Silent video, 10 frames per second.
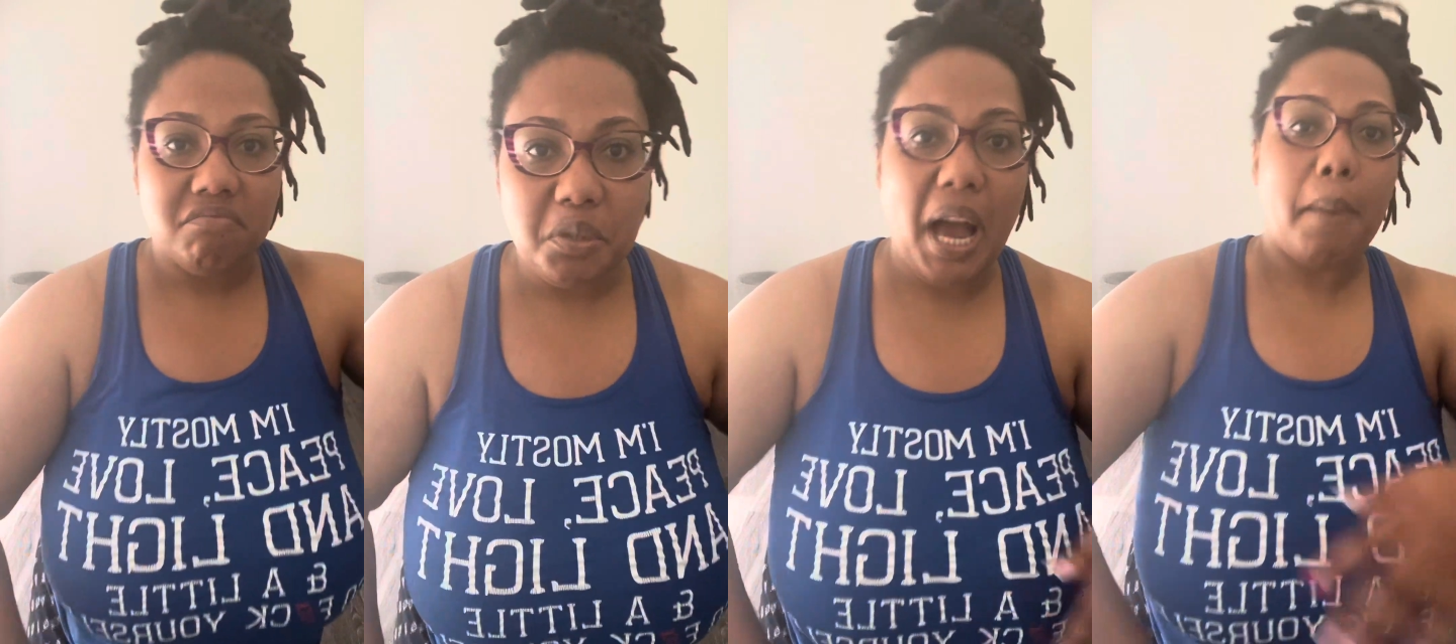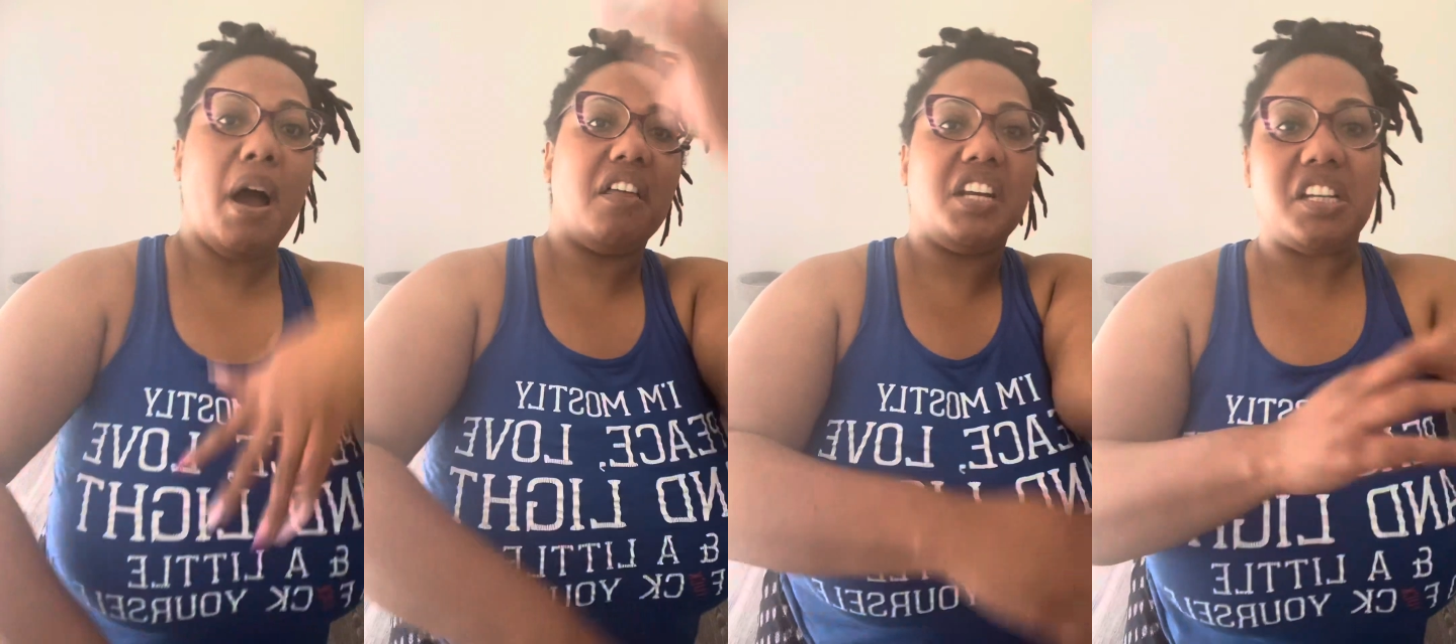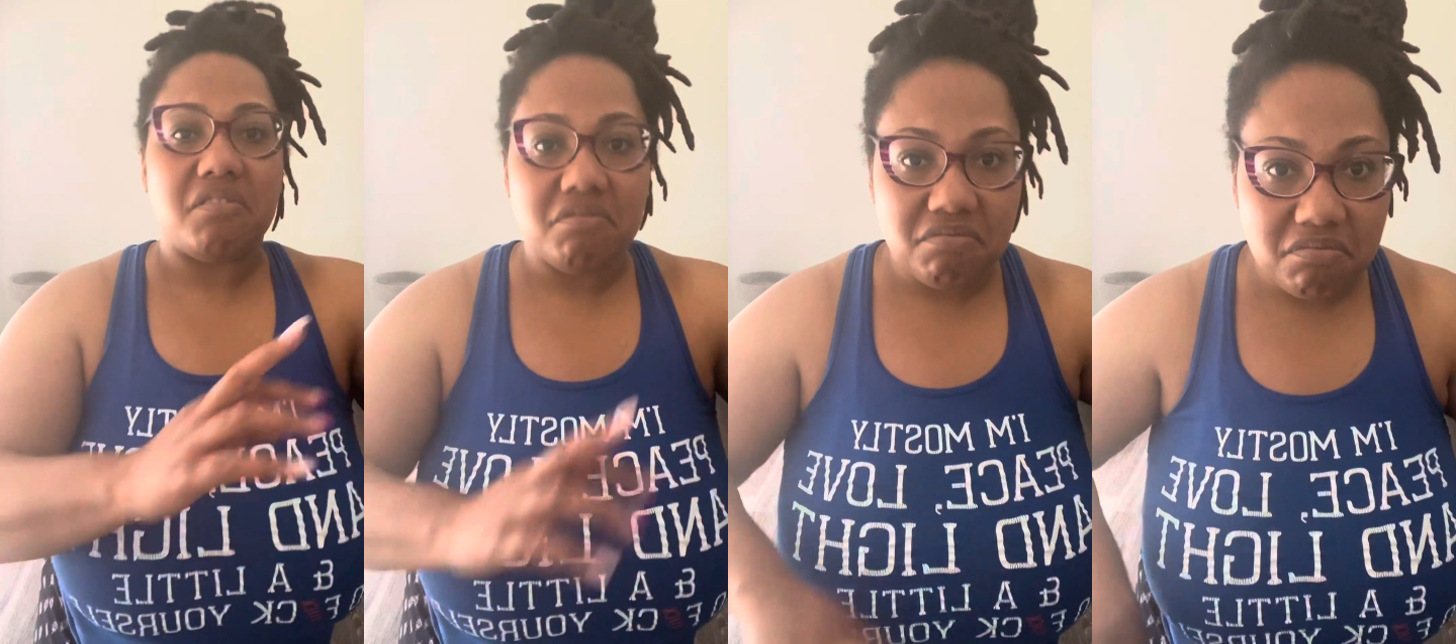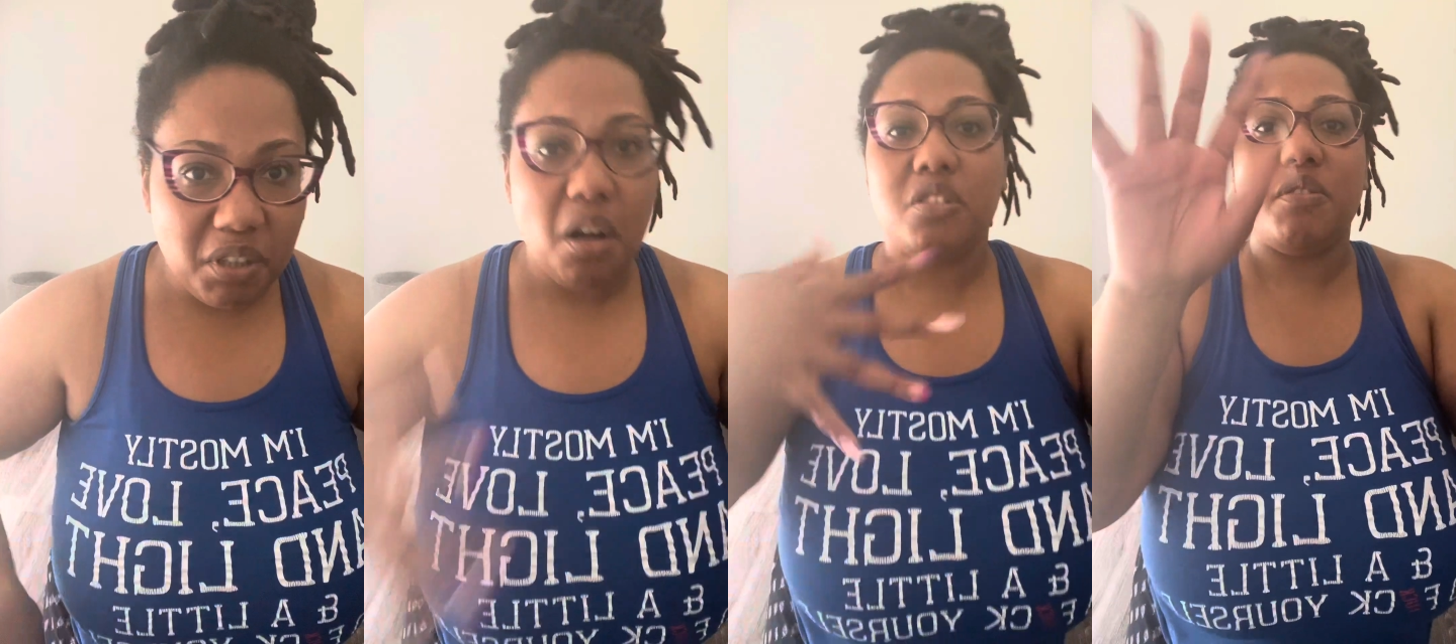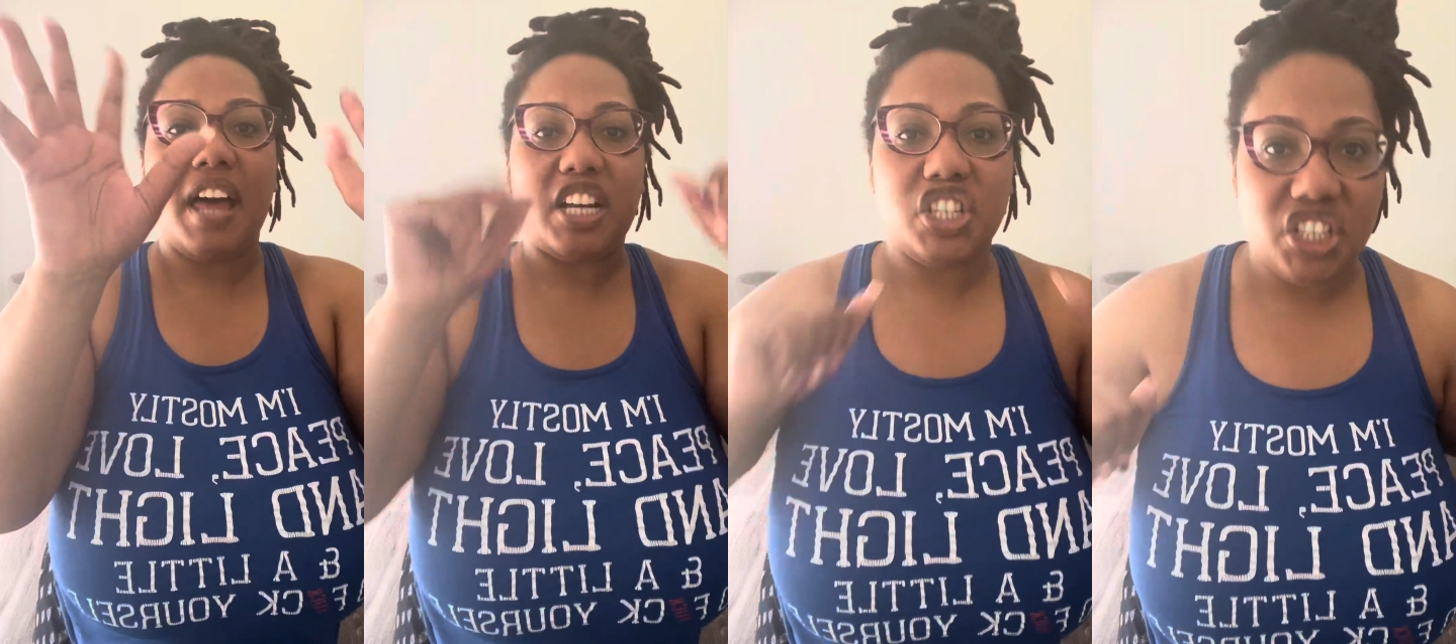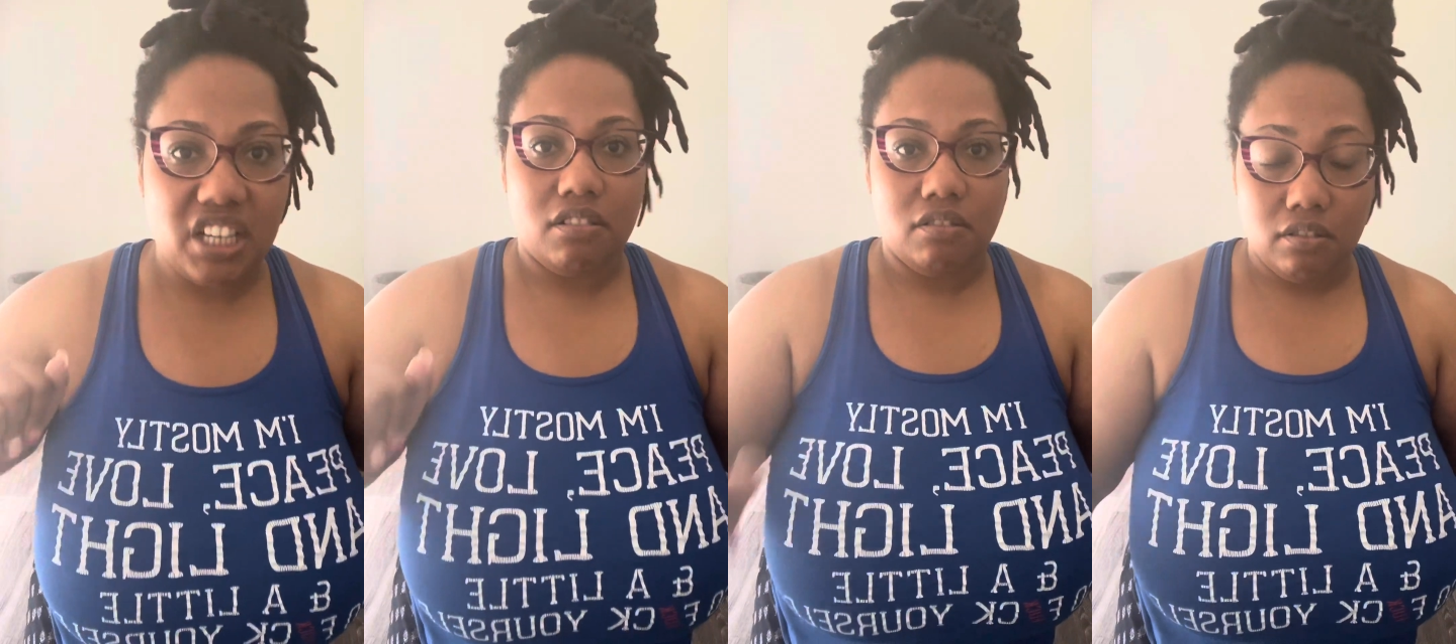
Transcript: We got melanin. We don't do that shit.